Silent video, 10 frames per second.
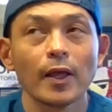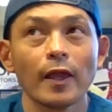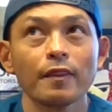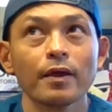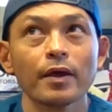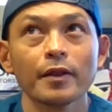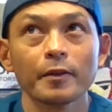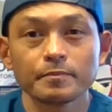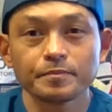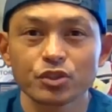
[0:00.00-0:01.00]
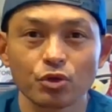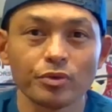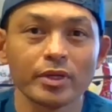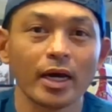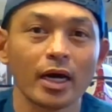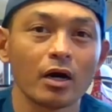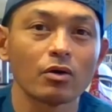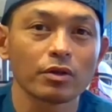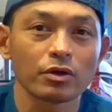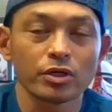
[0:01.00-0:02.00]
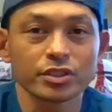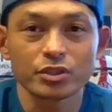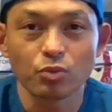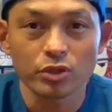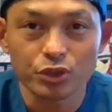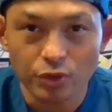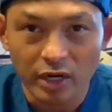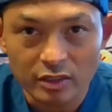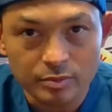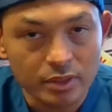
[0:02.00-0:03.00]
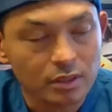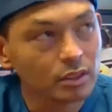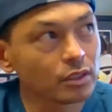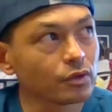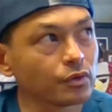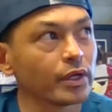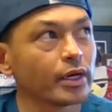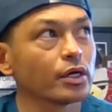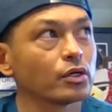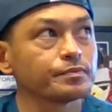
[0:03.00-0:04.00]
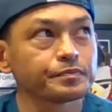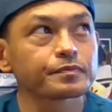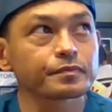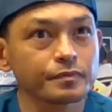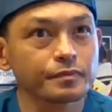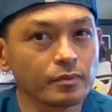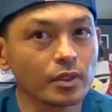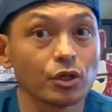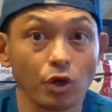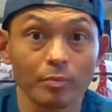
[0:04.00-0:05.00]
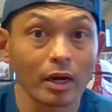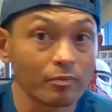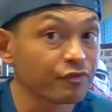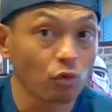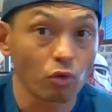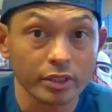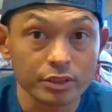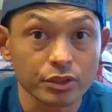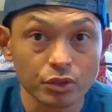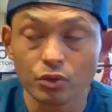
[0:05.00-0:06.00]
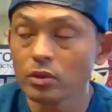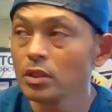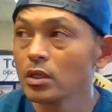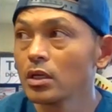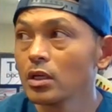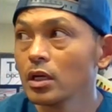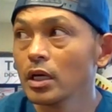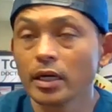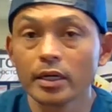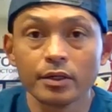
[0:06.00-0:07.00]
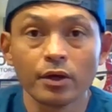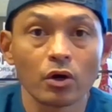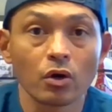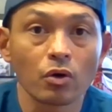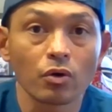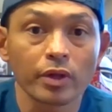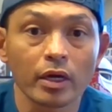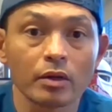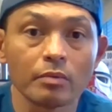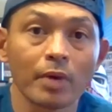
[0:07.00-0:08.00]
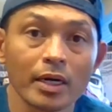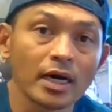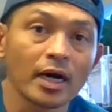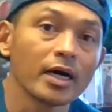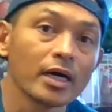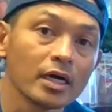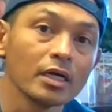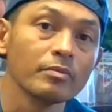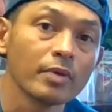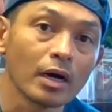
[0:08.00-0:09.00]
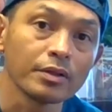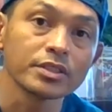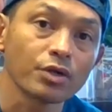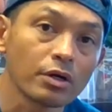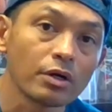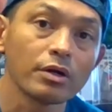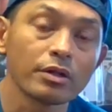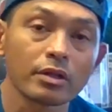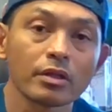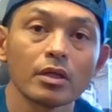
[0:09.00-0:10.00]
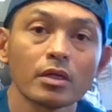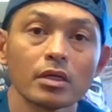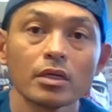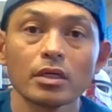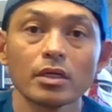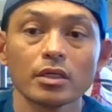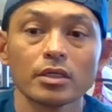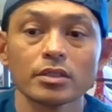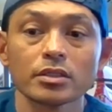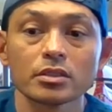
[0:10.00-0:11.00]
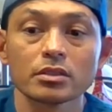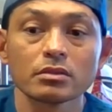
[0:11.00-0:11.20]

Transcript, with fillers: and then so now the question is what drives me you know now you know i'm, I'm 42 and i know that my time on this earth is